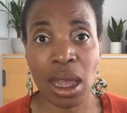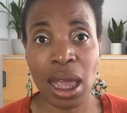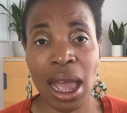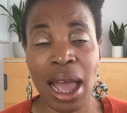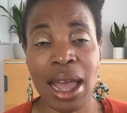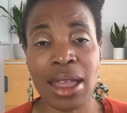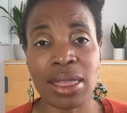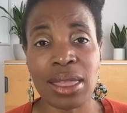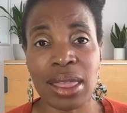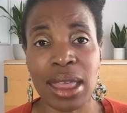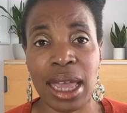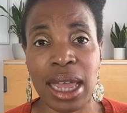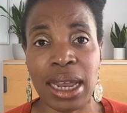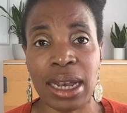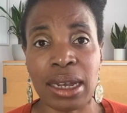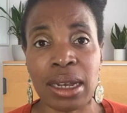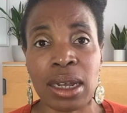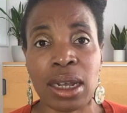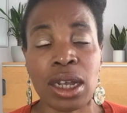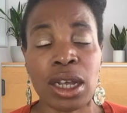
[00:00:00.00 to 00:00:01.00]
and
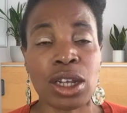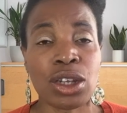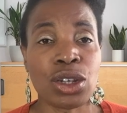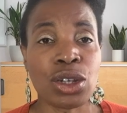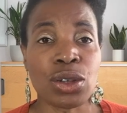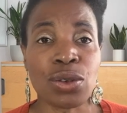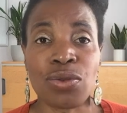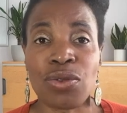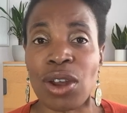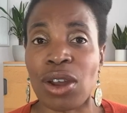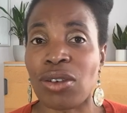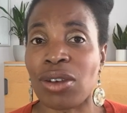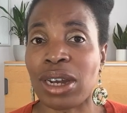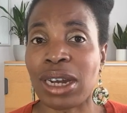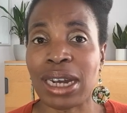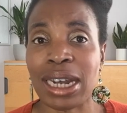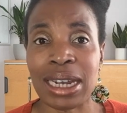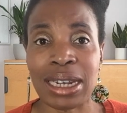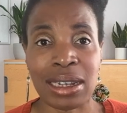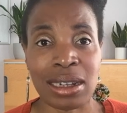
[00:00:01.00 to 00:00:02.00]
then do very
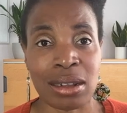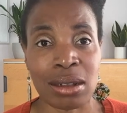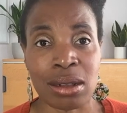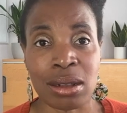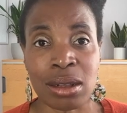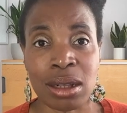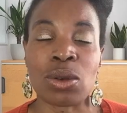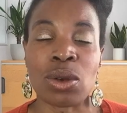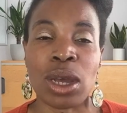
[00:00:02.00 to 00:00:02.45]
little